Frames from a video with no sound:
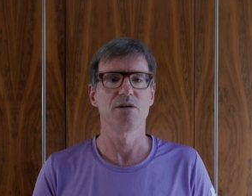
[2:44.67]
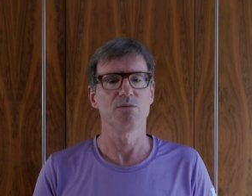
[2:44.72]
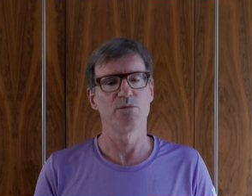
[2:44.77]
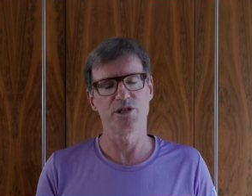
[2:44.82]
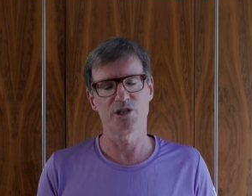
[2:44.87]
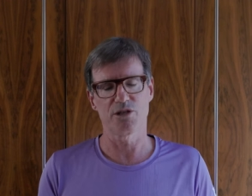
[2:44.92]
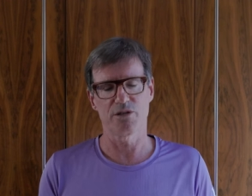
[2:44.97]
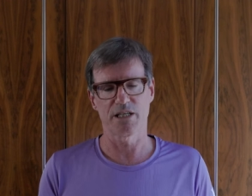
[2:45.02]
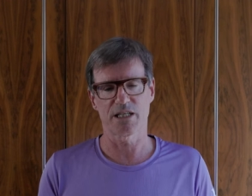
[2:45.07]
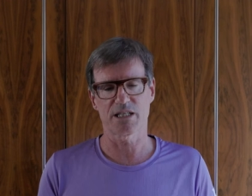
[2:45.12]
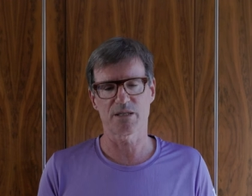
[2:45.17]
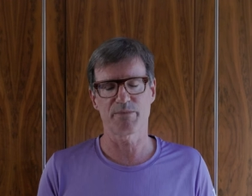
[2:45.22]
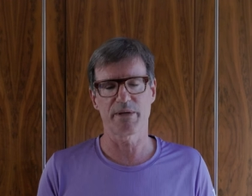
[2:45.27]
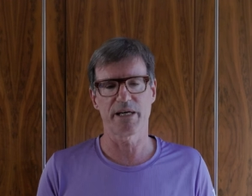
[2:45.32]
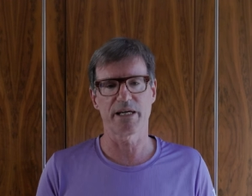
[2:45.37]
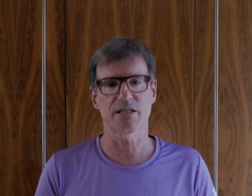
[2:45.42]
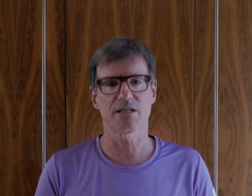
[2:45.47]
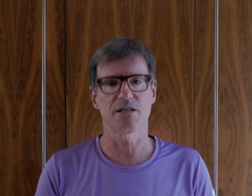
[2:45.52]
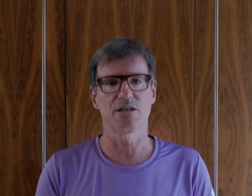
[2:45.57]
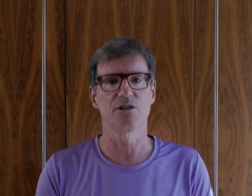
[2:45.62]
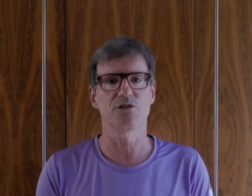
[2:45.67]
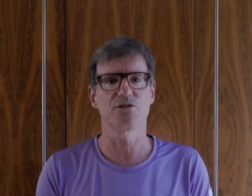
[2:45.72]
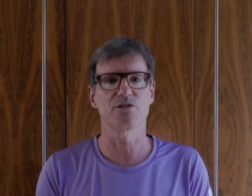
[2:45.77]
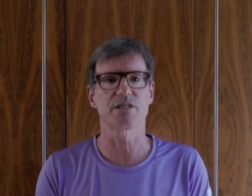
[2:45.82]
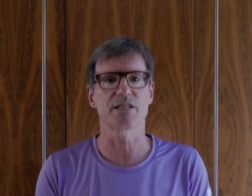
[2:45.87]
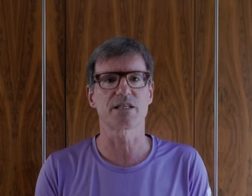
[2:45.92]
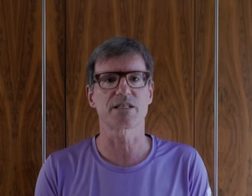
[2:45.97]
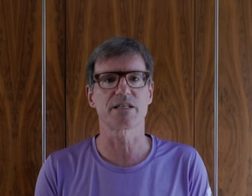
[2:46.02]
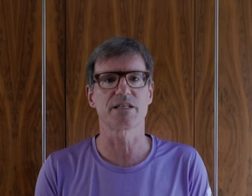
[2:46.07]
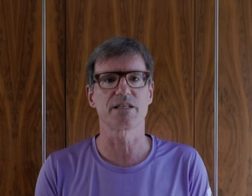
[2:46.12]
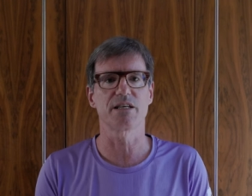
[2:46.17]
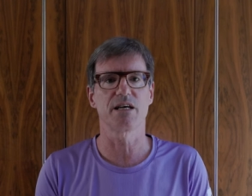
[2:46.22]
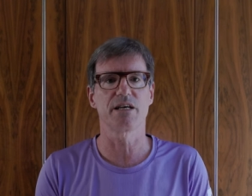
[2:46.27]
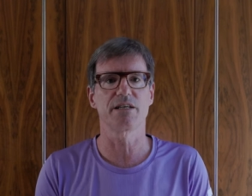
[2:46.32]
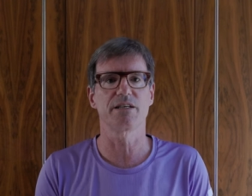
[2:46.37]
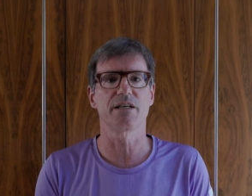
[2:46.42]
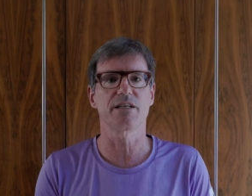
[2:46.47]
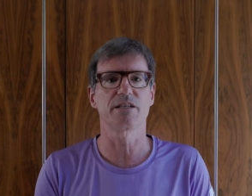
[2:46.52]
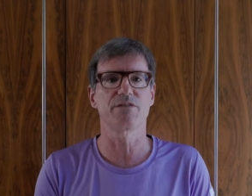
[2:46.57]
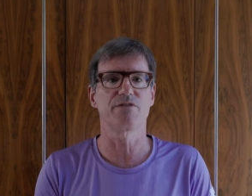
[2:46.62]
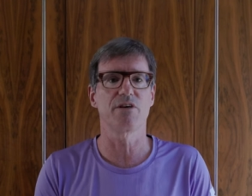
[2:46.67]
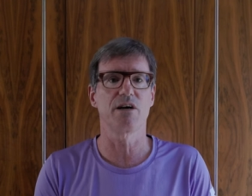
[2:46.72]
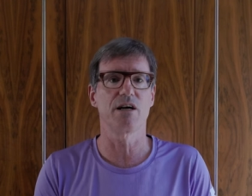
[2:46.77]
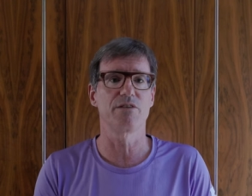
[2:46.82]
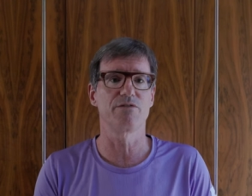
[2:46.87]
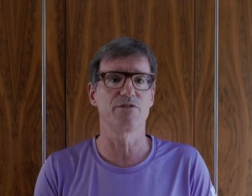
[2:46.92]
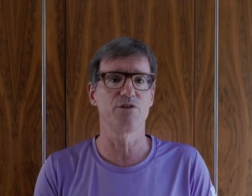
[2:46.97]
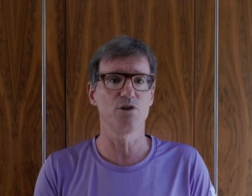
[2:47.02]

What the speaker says: which you'd expect, €169.95,